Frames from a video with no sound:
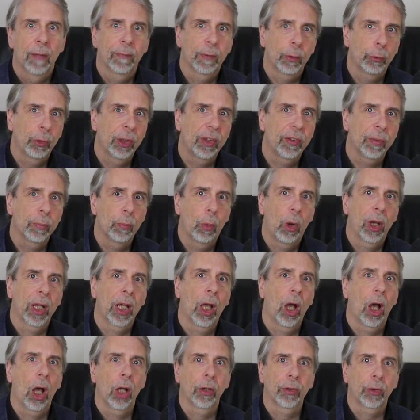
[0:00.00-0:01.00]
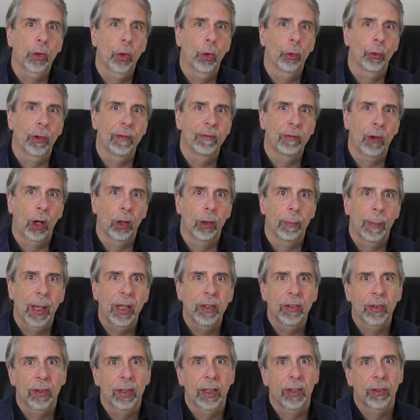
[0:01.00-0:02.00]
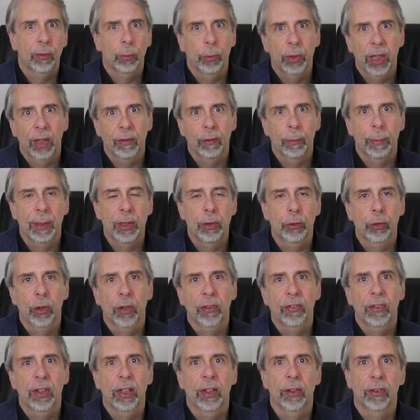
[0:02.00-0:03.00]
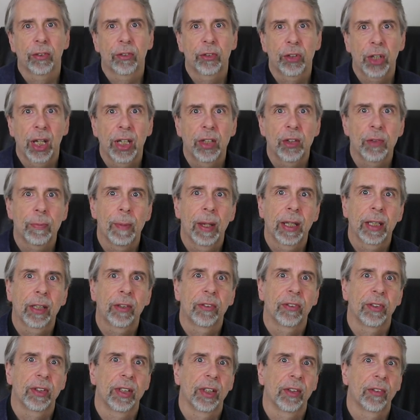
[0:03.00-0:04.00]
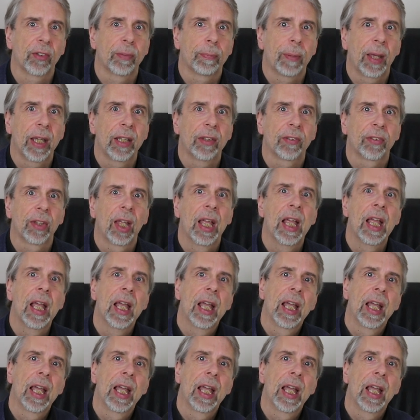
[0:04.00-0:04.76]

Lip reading: The reason why hardcore environmentalists will never be trusted as changemakers in this space